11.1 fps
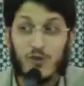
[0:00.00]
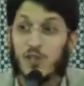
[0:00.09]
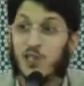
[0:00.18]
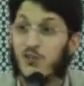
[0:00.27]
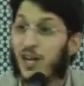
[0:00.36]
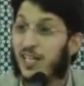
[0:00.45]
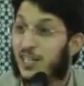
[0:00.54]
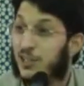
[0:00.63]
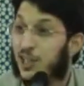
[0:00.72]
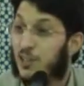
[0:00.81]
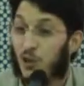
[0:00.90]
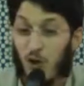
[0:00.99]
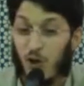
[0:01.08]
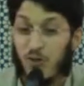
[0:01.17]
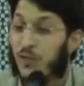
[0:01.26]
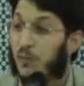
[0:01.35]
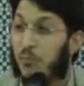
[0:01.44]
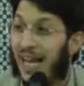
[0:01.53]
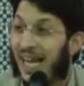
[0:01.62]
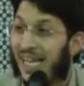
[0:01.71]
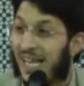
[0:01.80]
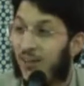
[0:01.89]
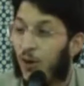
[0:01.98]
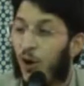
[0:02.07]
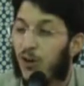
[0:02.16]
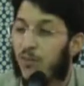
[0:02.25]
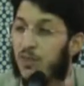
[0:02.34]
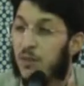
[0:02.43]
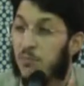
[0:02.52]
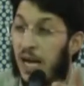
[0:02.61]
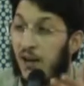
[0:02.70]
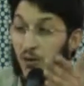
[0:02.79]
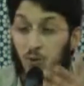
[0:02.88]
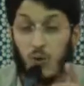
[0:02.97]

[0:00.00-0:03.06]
of the strategies, all of the planning, all of the makr,